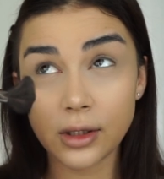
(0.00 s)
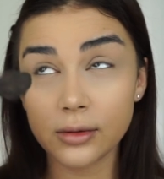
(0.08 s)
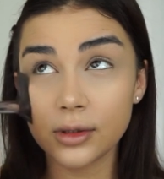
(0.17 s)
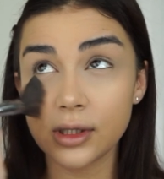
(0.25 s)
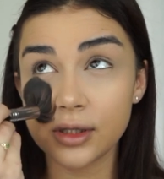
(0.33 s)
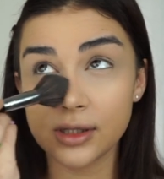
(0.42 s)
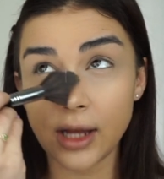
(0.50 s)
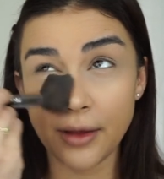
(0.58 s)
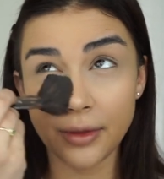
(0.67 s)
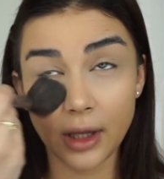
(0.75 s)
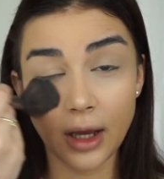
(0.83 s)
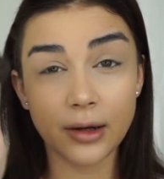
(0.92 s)
to
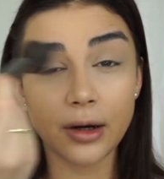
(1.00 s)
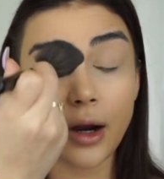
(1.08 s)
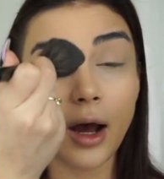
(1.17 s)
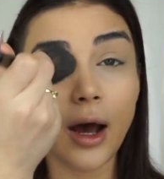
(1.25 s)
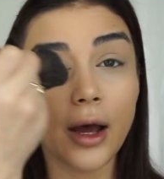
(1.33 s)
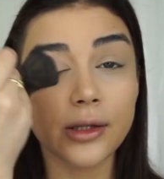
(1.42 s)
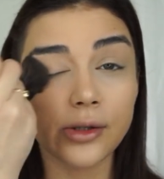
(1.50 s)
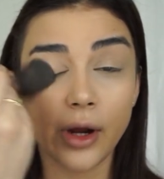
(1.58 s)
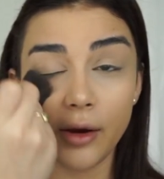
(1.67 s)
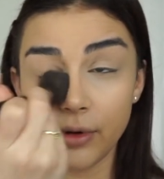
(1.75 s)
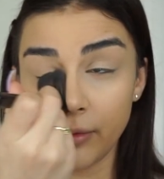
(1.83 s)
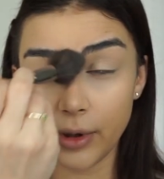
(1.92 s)
set the under eyes, or
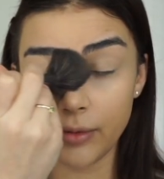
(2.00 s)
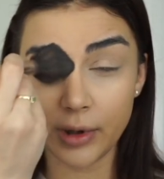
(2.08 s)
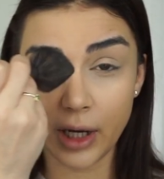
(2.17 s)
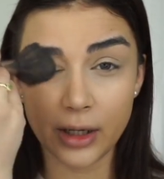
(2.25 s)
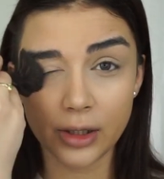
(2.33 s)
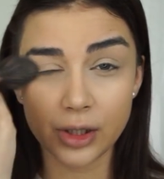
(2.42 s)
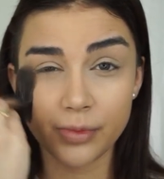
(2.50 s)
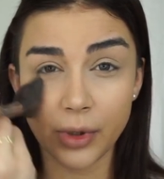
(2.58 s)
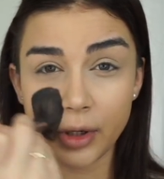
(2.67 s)
everywhere we kind of just put